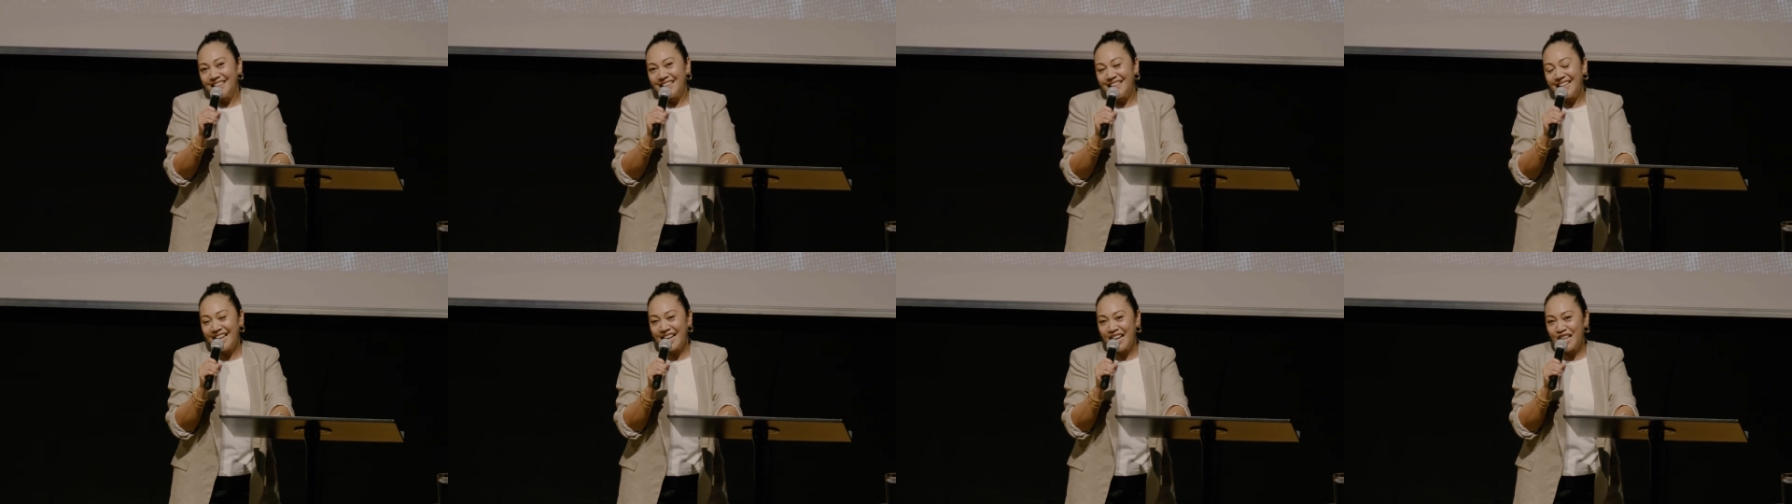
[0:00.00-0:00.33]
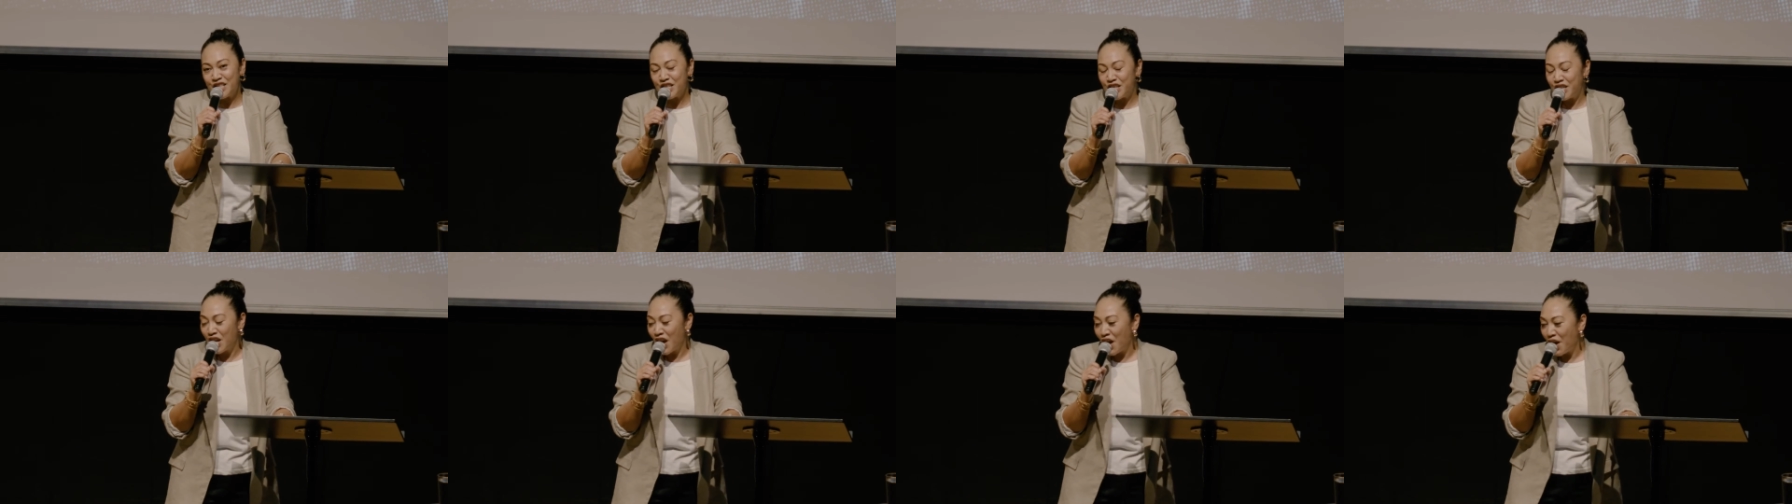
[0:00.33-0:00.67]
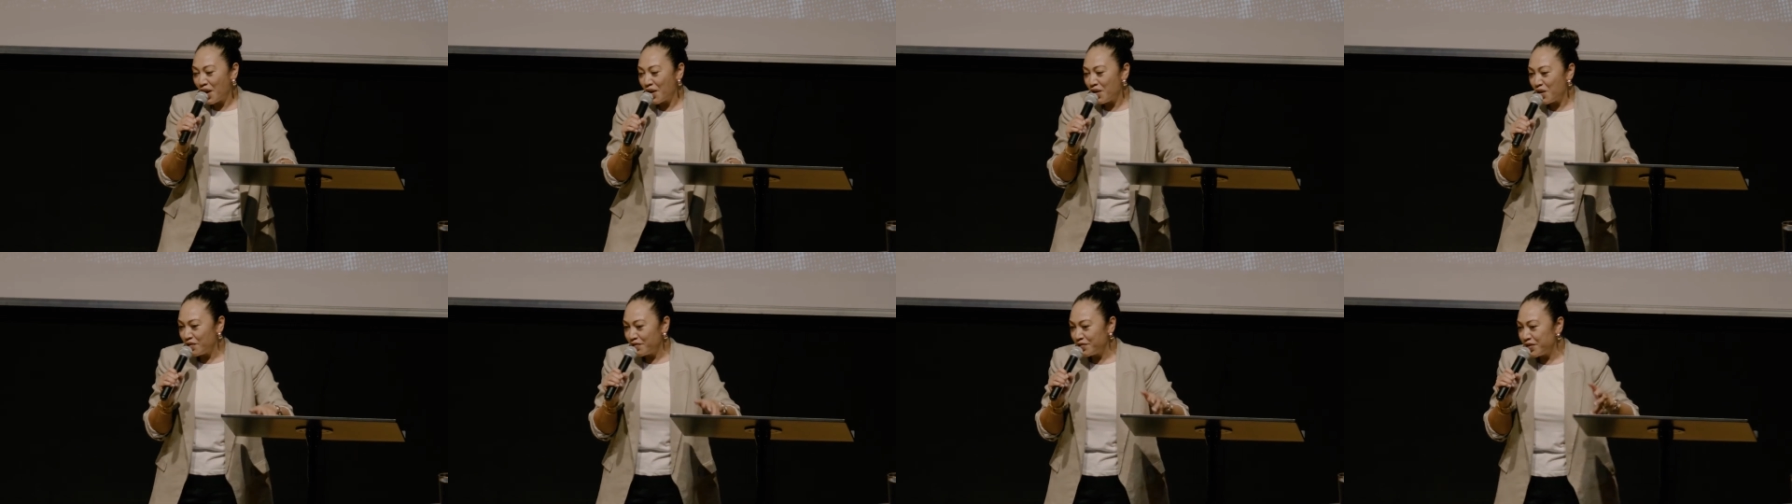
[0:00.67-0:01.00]
let us
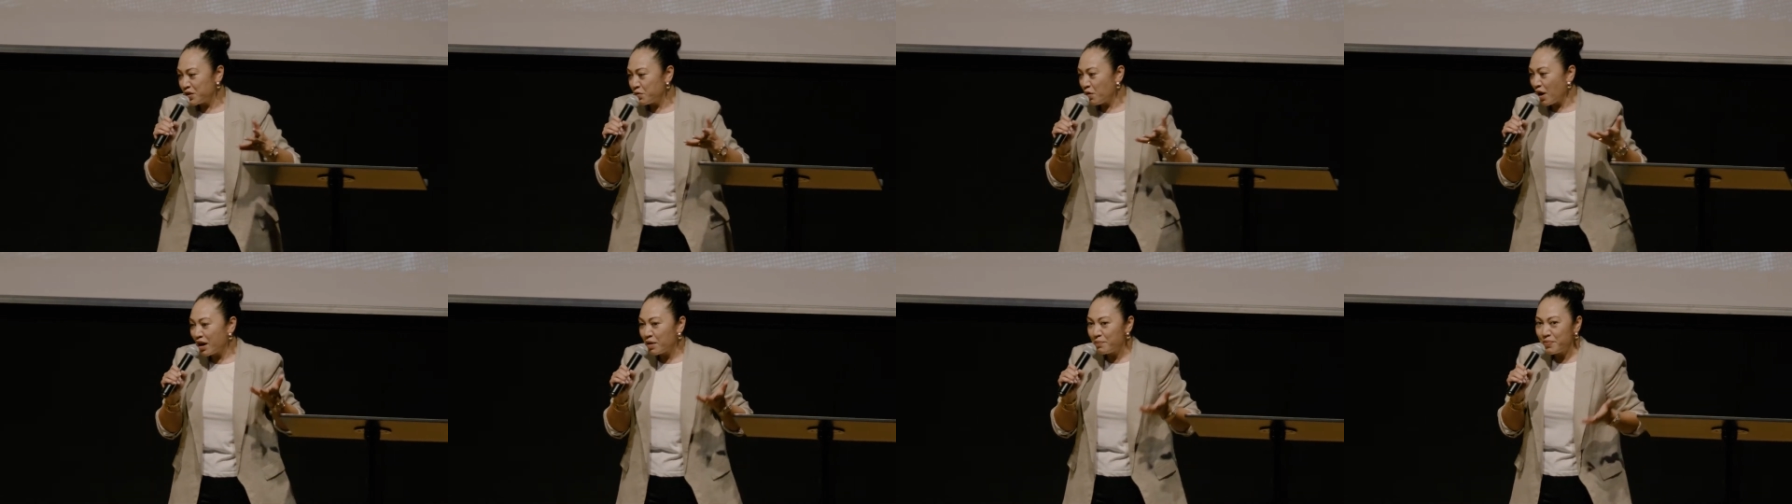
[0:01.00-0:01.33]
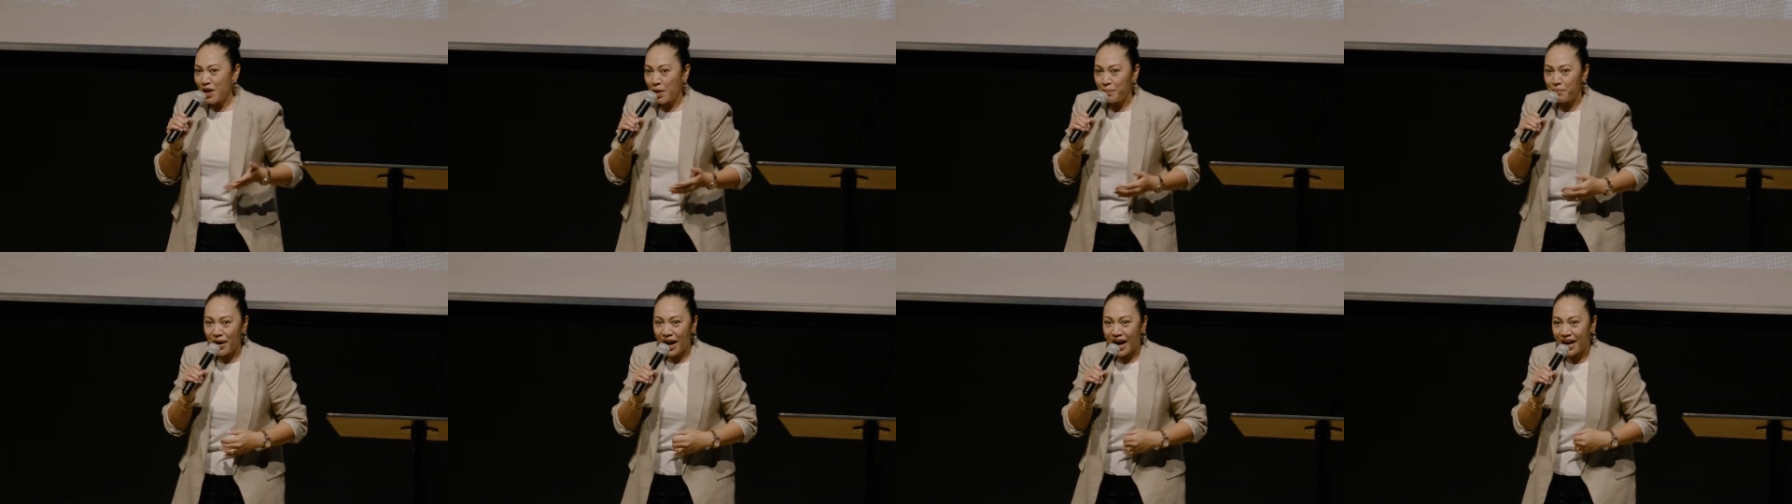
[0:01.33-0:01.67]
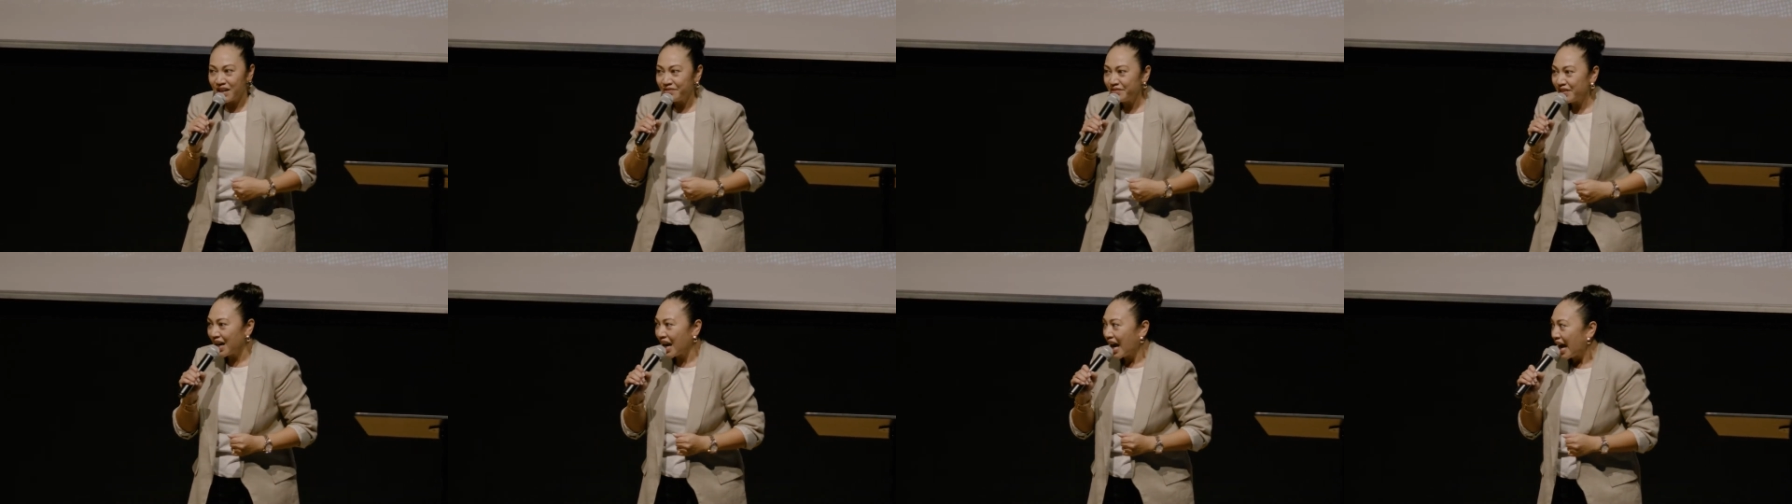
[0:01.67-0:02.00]
know if you want to be a part
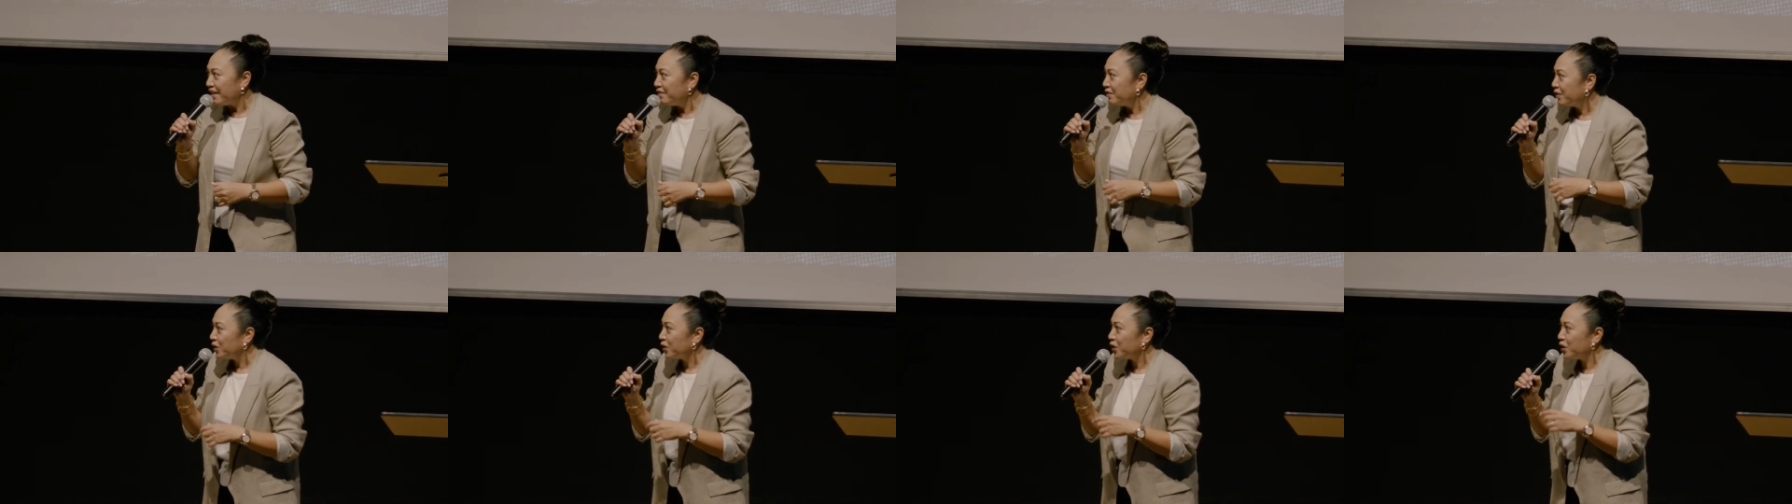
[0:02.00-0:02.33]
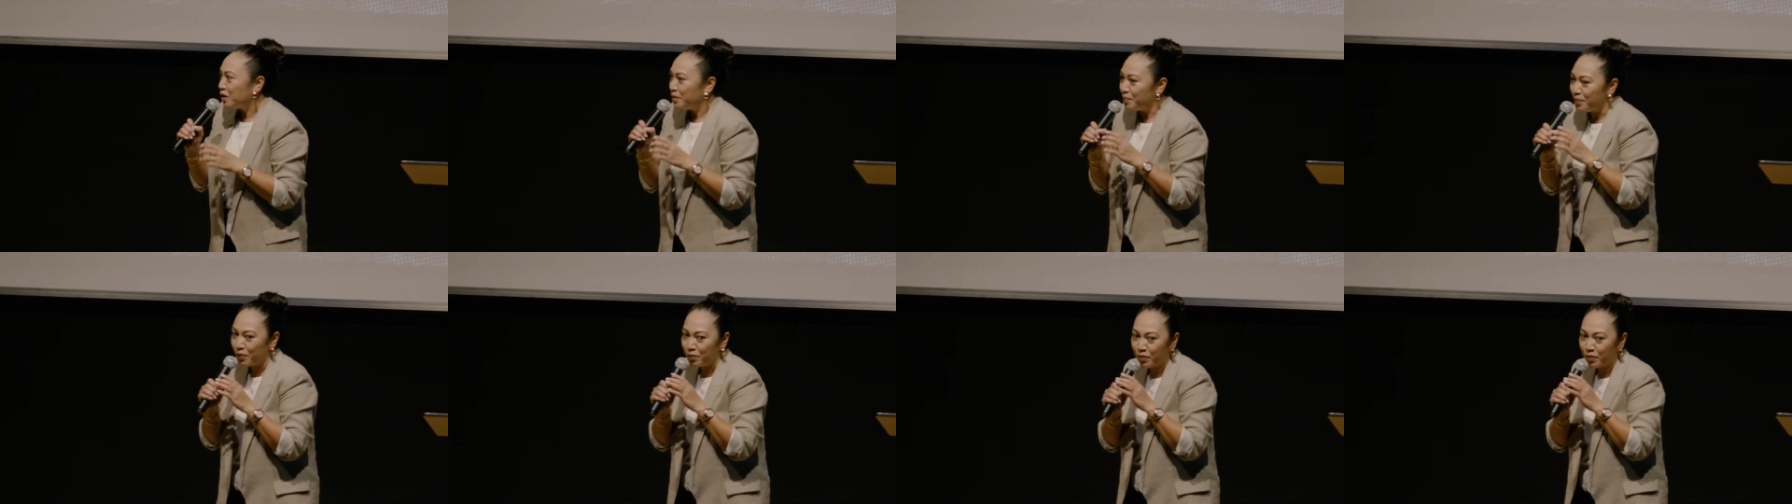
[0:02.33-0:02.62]
of a life group.